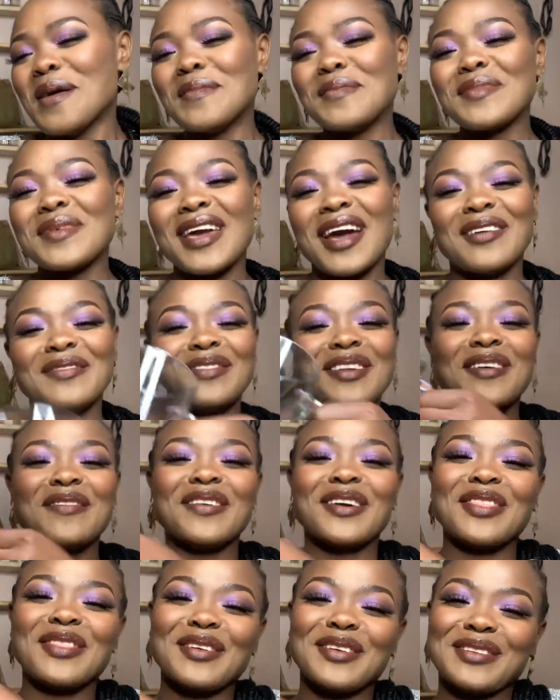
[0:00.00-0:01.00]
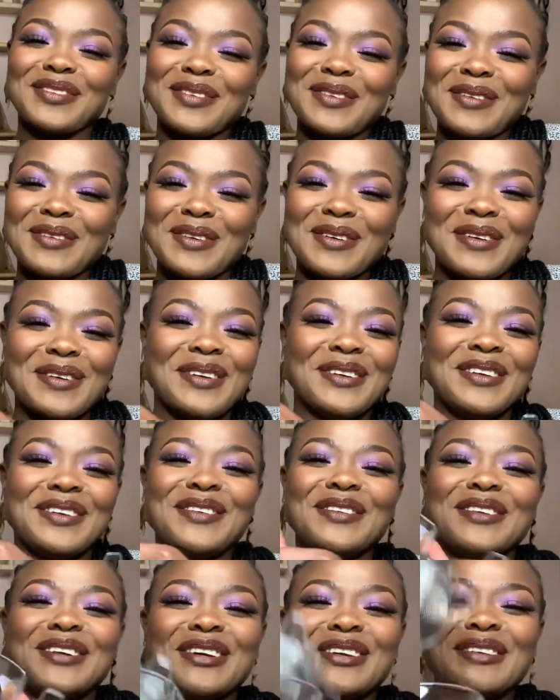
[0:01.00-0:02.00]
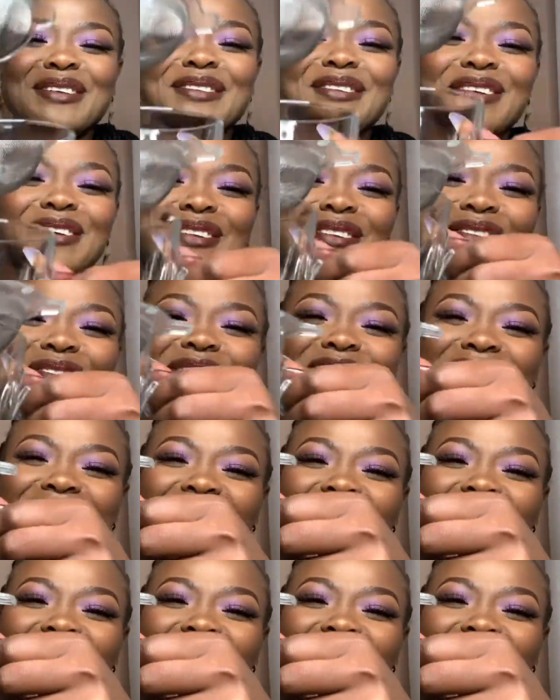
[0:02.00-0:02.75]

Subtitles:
I've never thought, oh, look, look, look,